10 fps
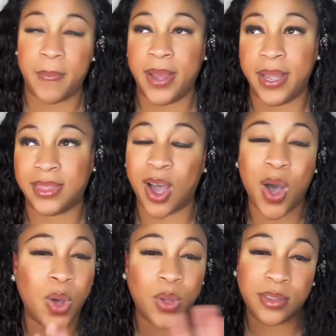But the
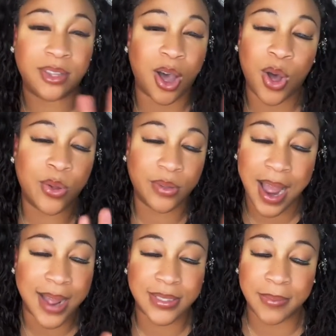whole
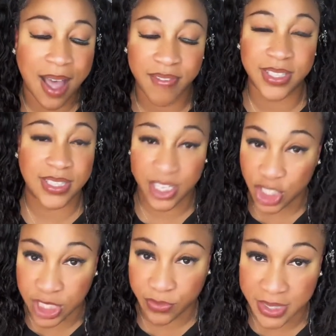concept, obviously,
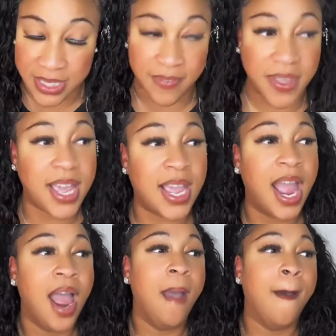is just for TV.